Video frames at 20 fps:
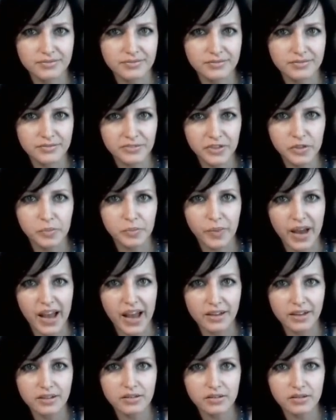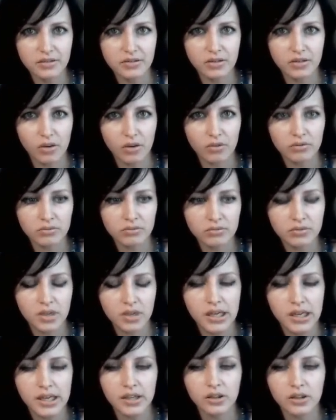feel bad.
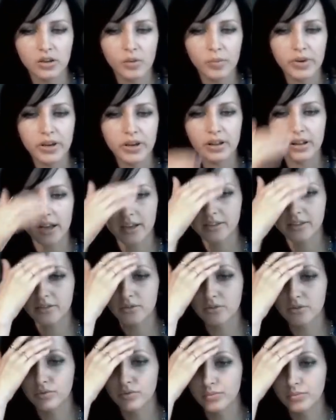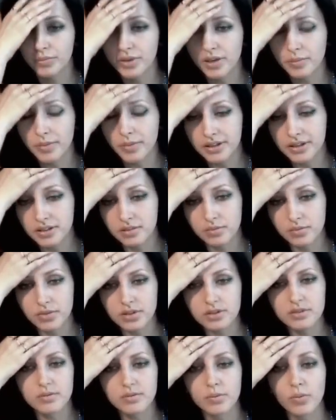Nobody likes to be a
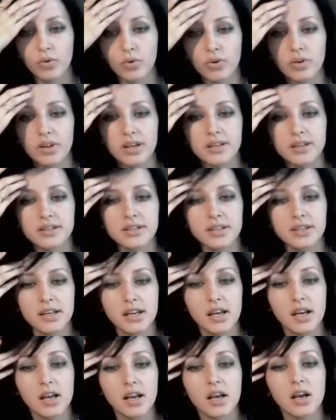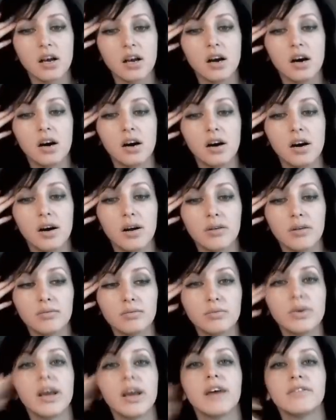pessimist, more or less.
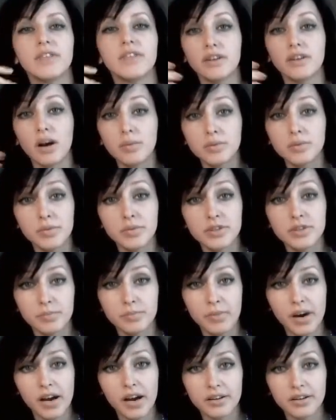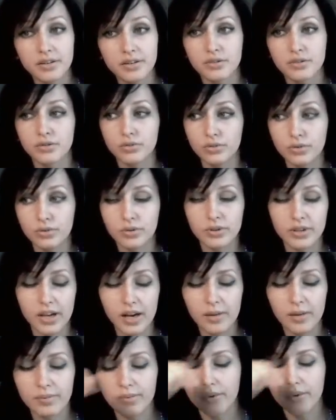We have that optimism bias to look it
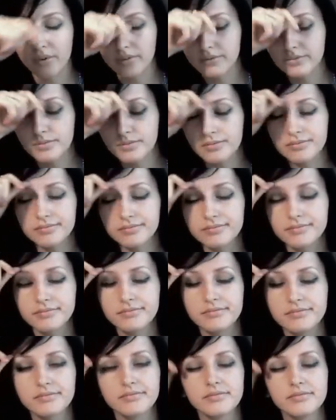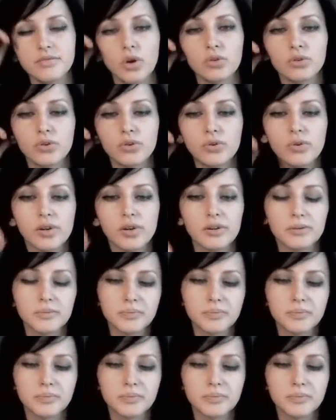up on Google.